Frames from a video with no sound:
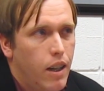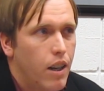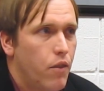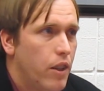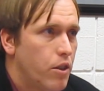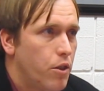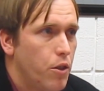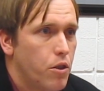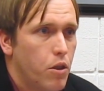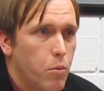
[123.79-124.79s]
Now, Division
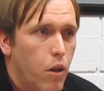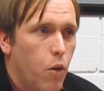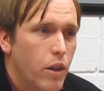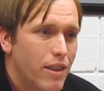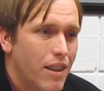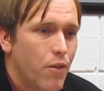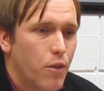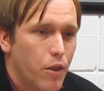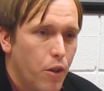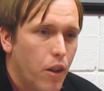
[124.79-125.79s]
II is always
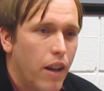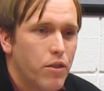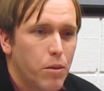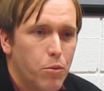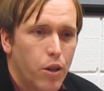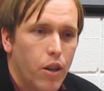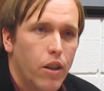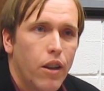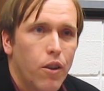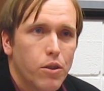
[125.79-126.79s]
different. You'll have some
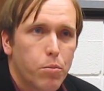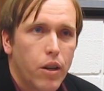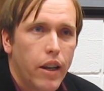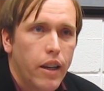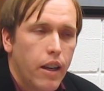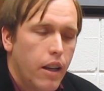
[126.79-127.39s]
trickling all spring.